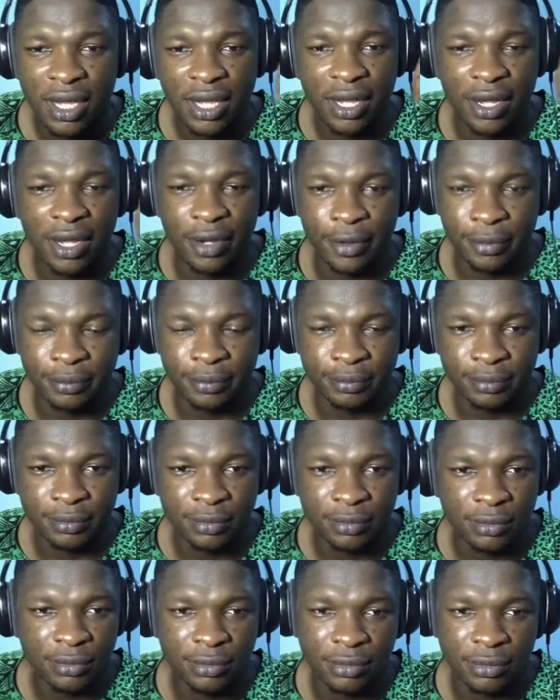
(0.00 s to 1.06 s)

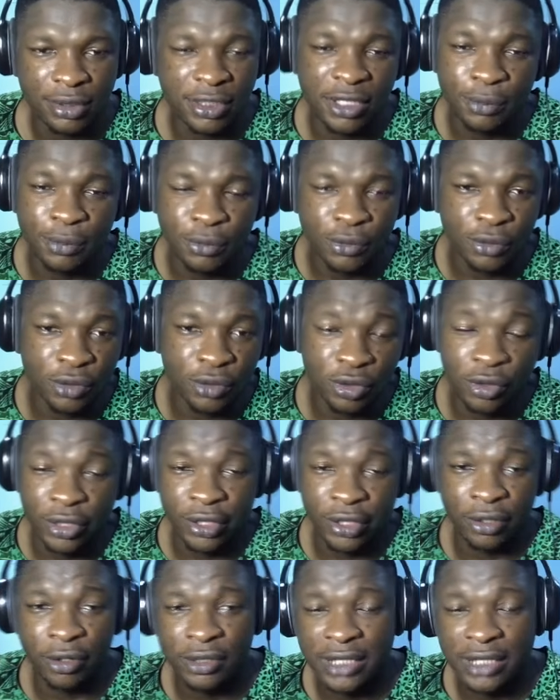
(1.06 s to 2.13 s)
dribbles, or
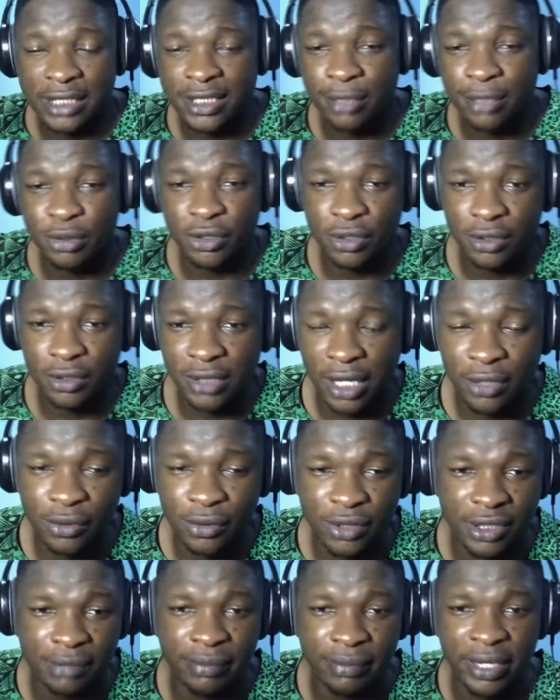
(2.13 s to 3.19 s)
interceptions or
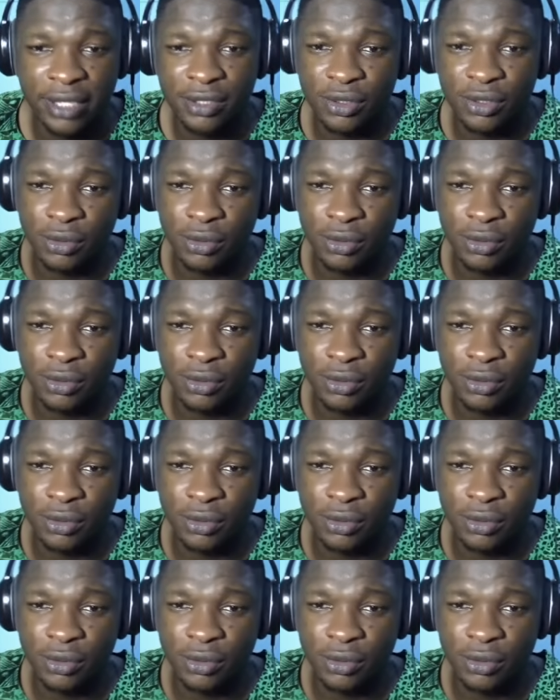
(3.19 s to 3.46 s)
tackles he makes.